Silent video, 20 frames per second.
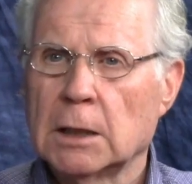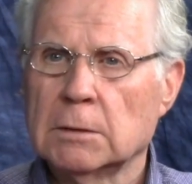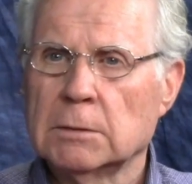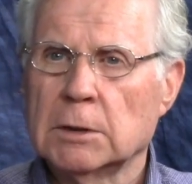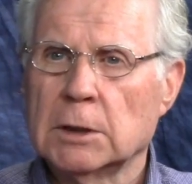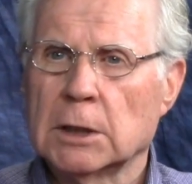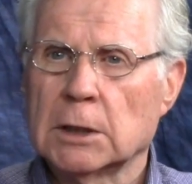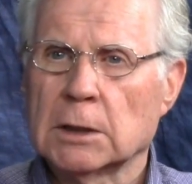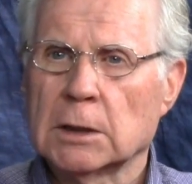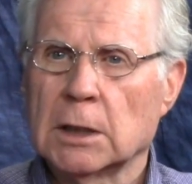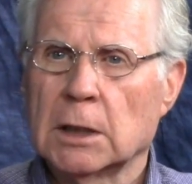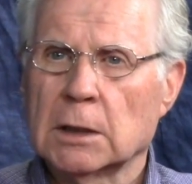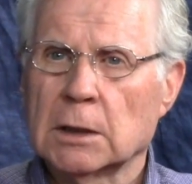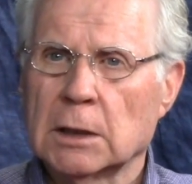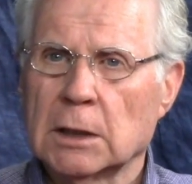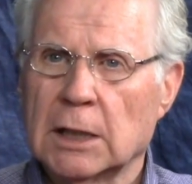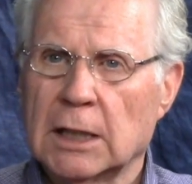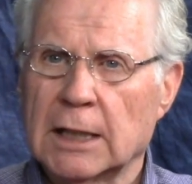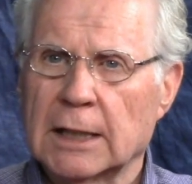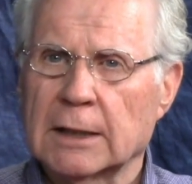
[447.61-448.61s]
a, a
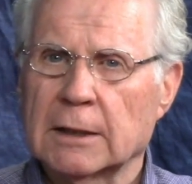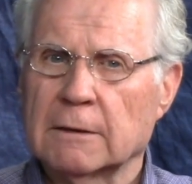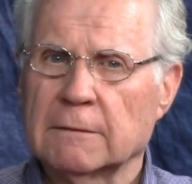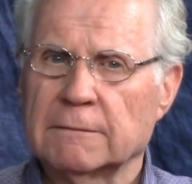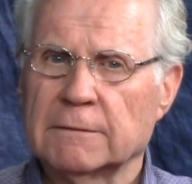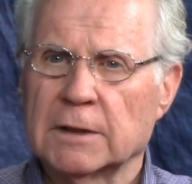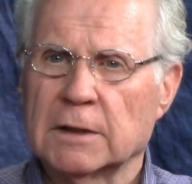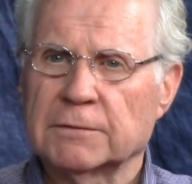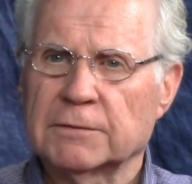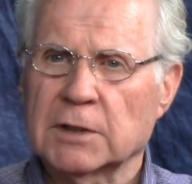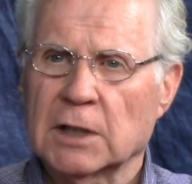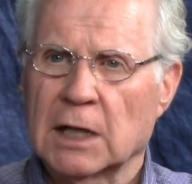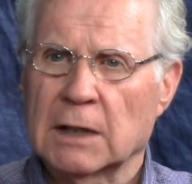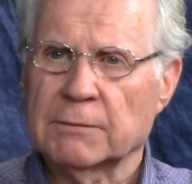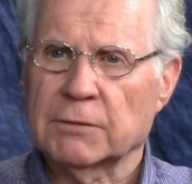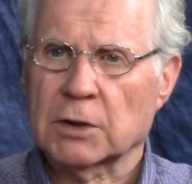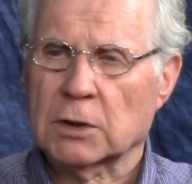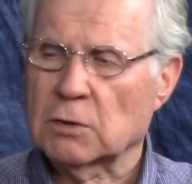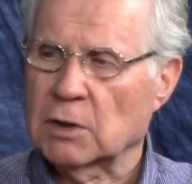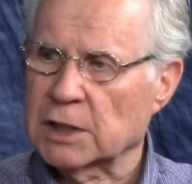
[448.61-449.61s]
lot of, of, time
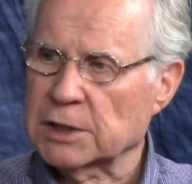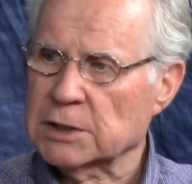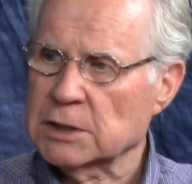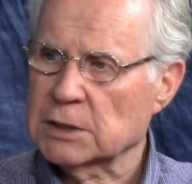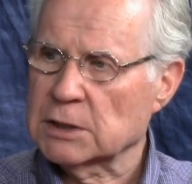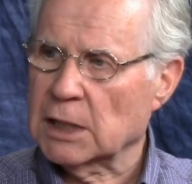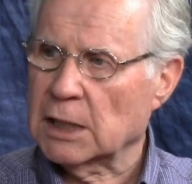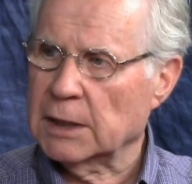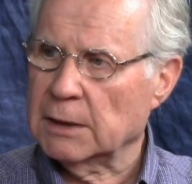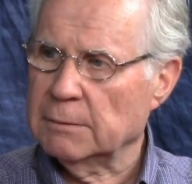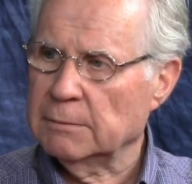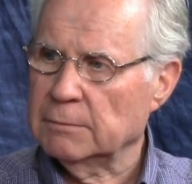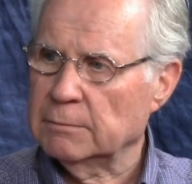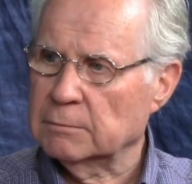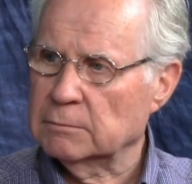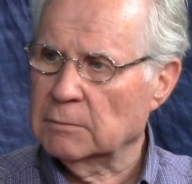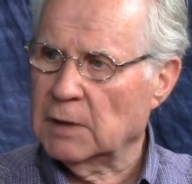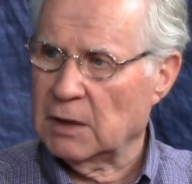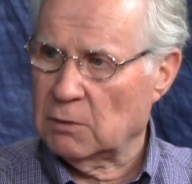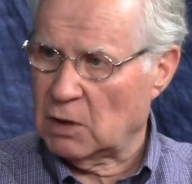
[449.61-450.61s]
for questions. I,
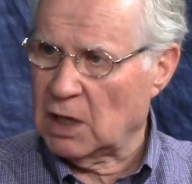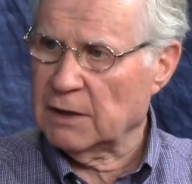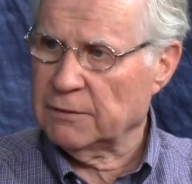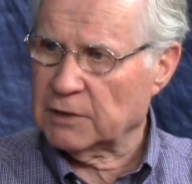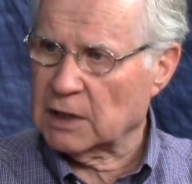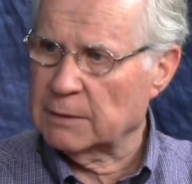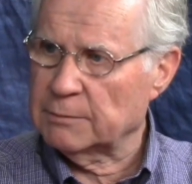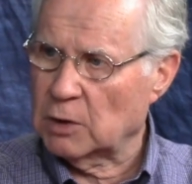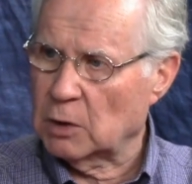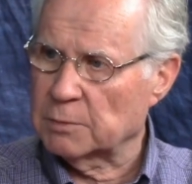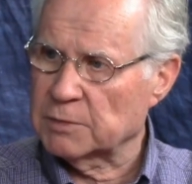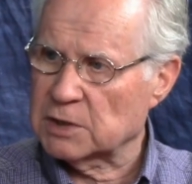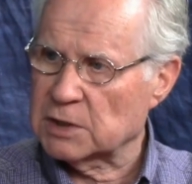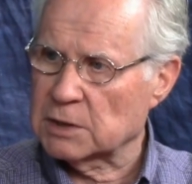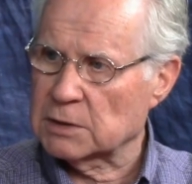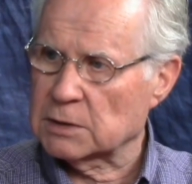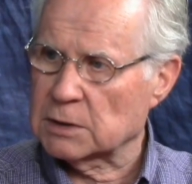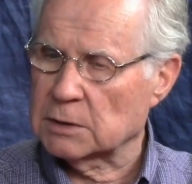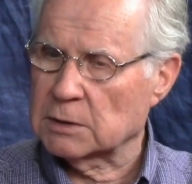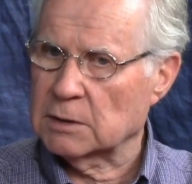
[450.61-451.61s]
my wife came home and
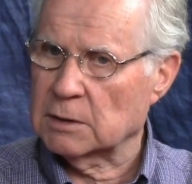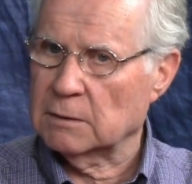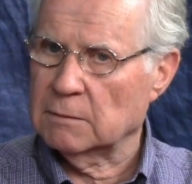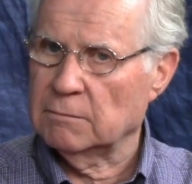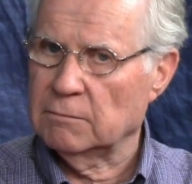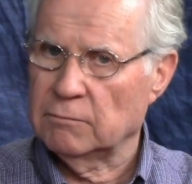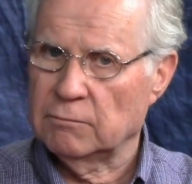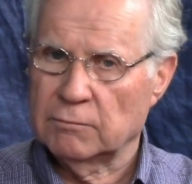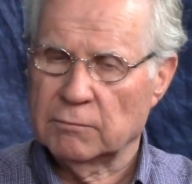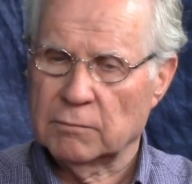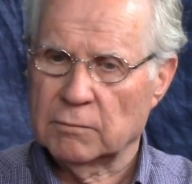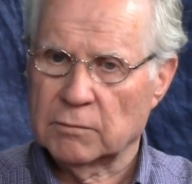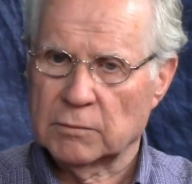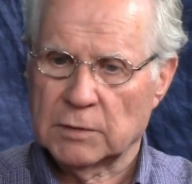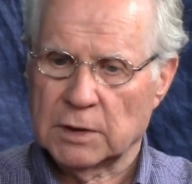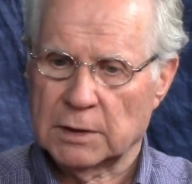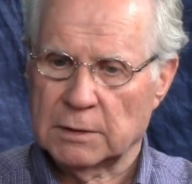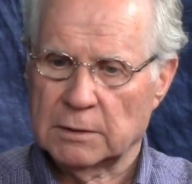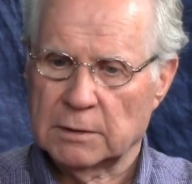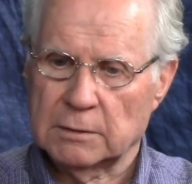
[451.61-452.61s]
says that,
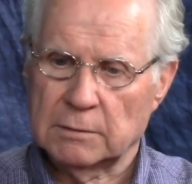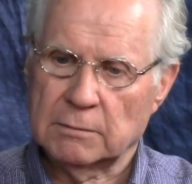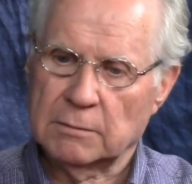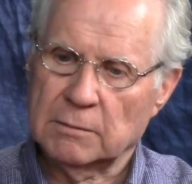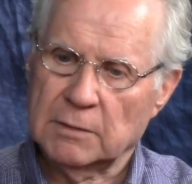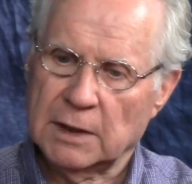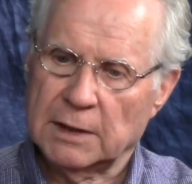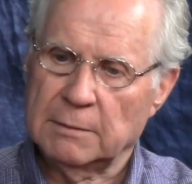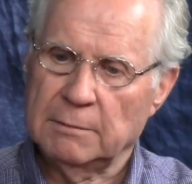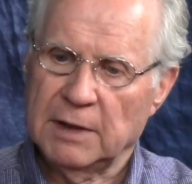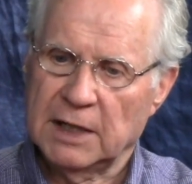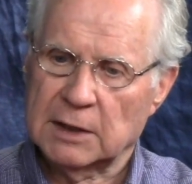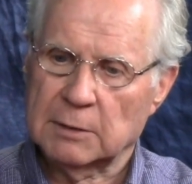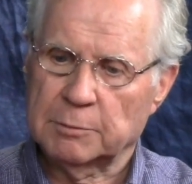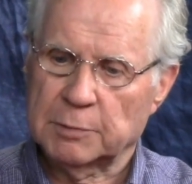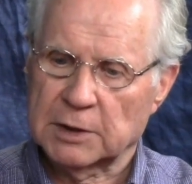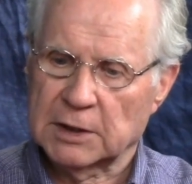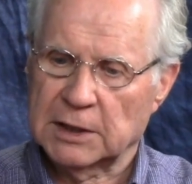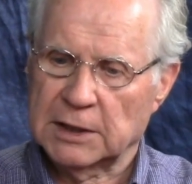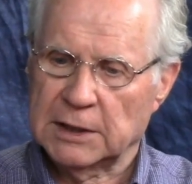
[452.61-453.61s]
that they had made a
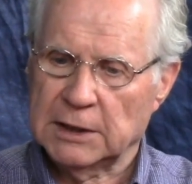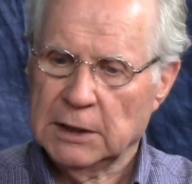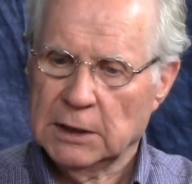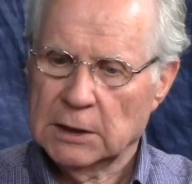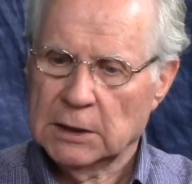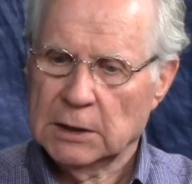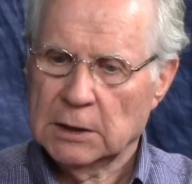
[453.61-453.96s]
plea.